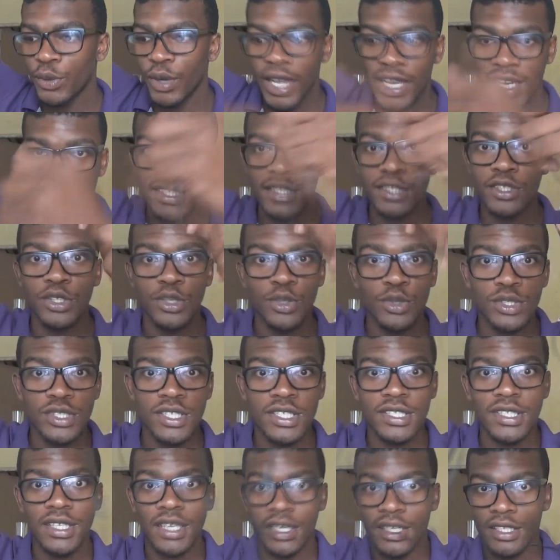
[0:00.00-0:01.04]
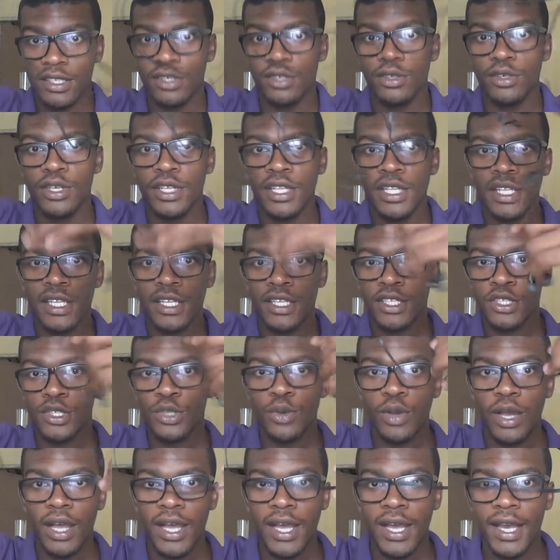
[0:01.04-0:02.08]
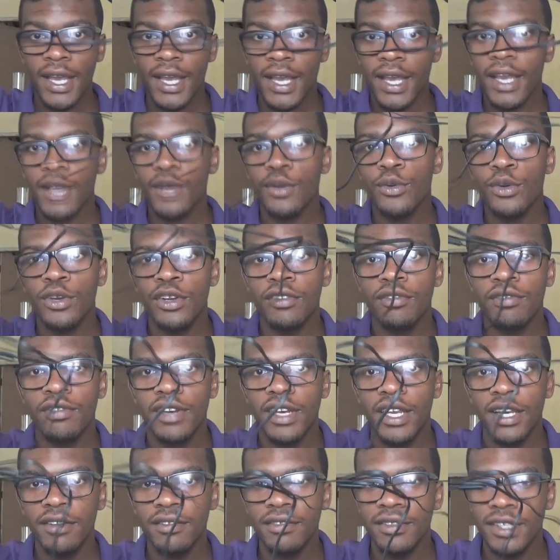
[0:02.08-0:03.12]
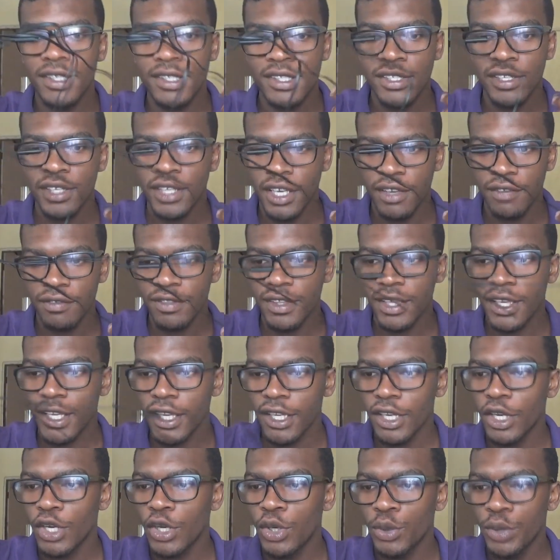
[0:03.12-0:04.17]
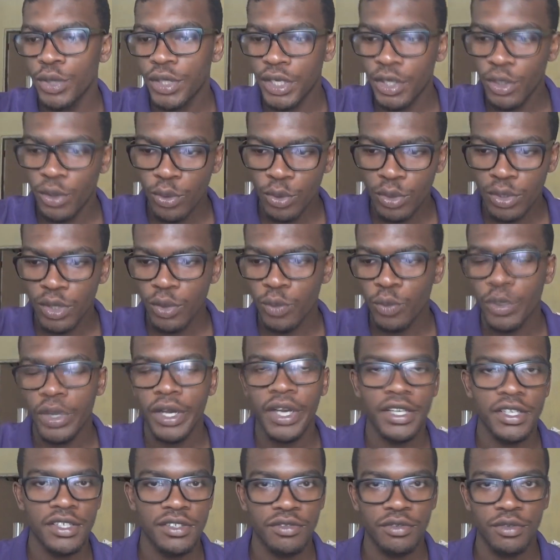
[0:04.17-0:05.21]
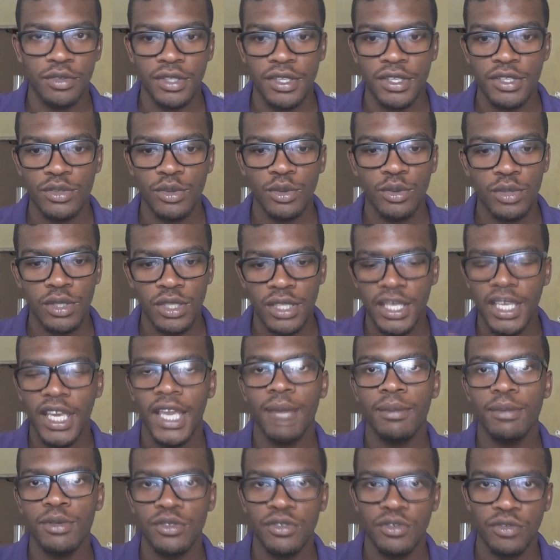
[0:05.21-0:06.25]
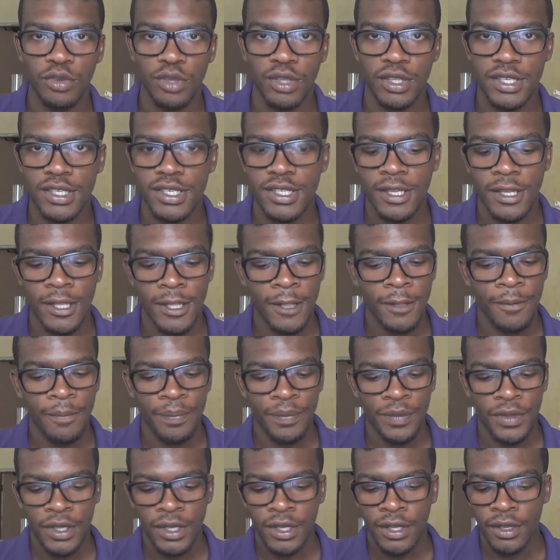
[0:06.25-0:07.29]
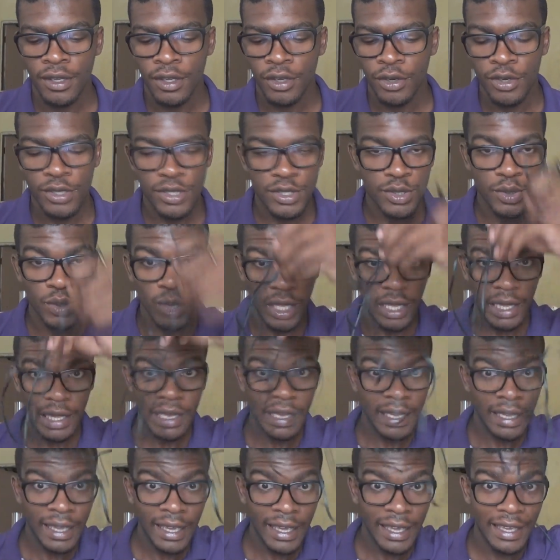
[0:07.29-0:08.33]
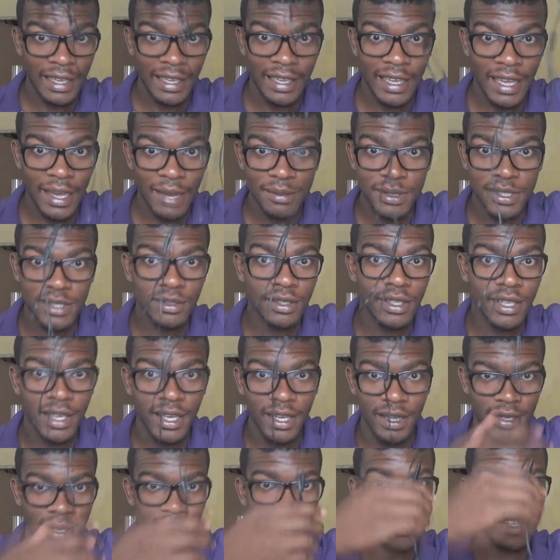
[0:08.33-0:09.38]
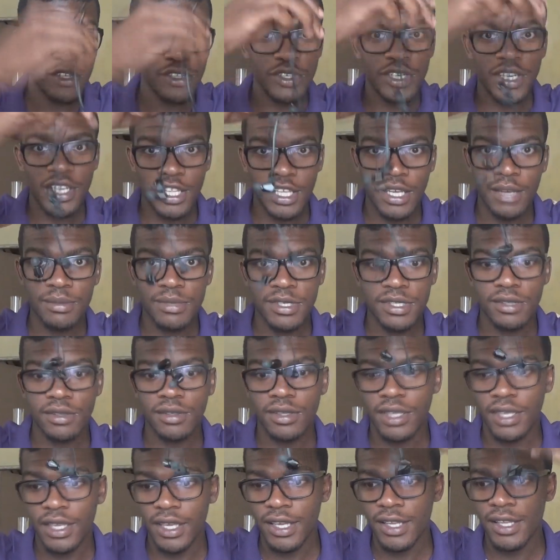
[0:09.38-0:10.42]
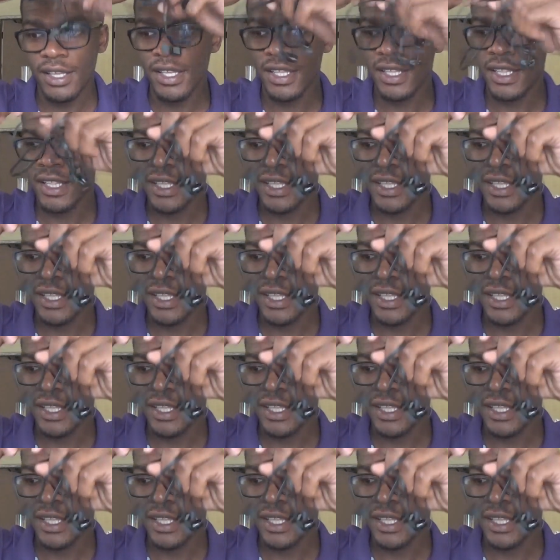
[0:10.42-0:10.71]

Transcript: I still use these things, you know. So I, I would have loved it if they included all the wires for this, all the cables for this. Cause hey, I'm still here. Literally I'm still here.